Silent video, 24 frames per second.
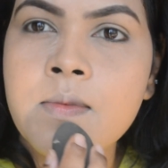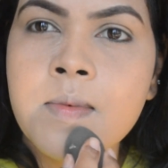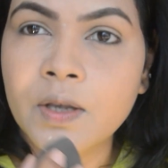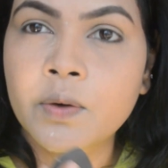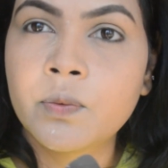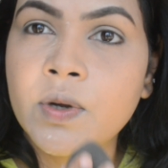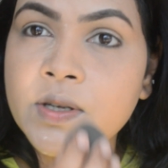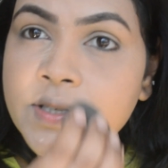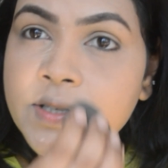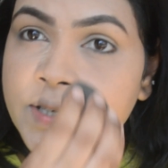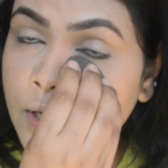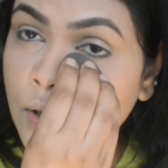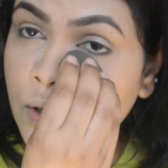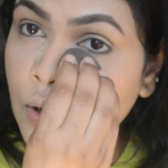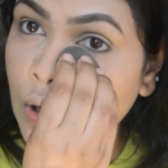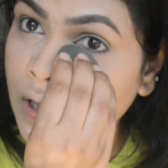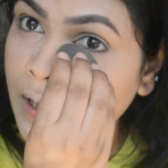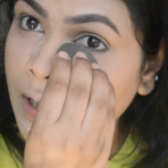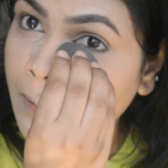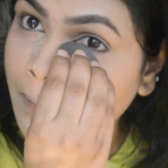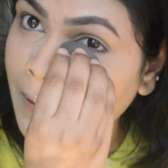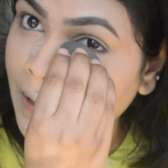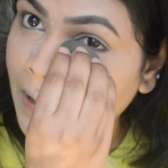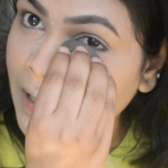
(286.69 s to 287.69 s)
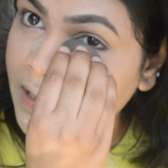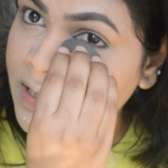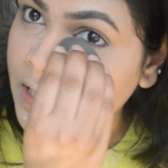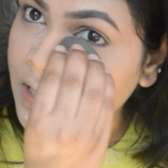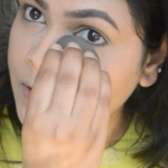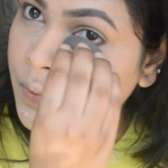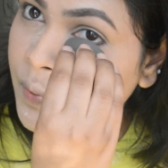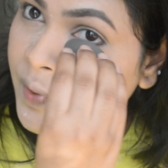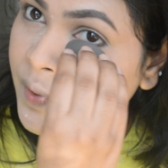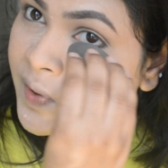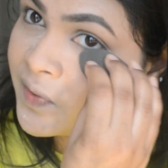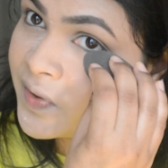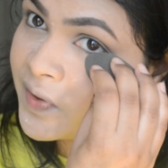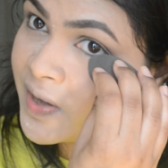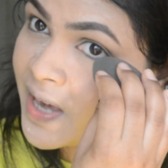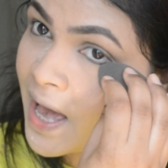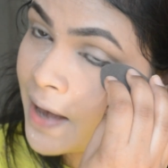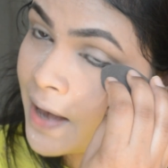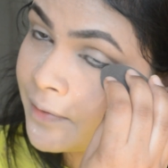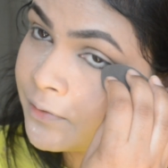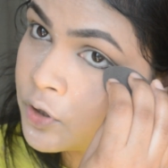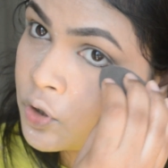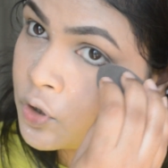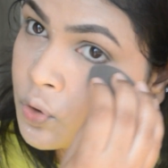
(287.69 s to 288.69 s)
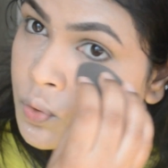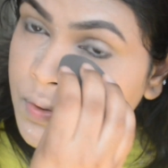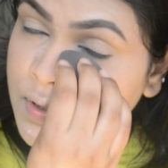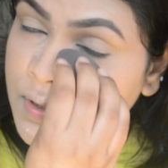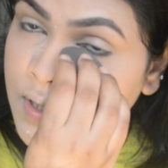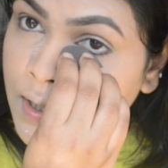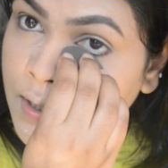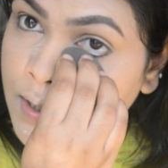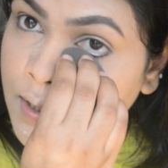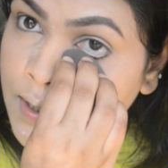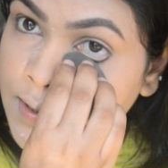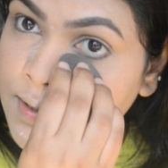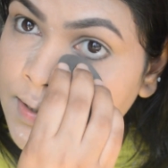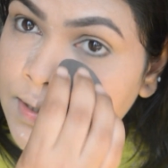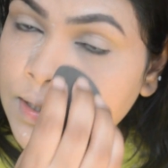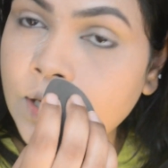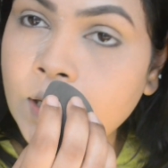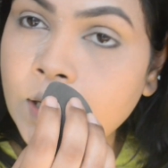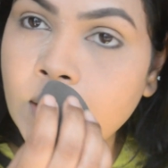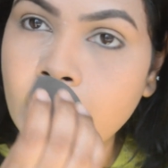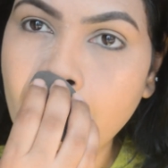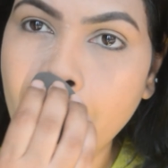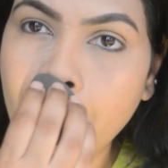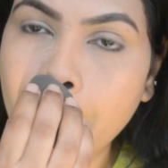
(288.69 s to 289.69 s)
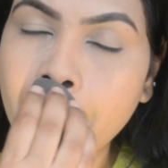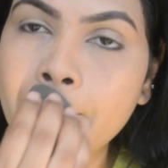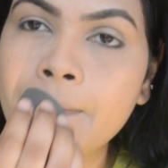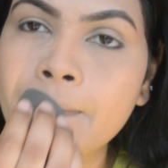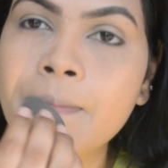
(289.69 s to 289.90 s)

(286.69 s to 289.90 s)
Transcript: We are setting all the places where we have used a concealer,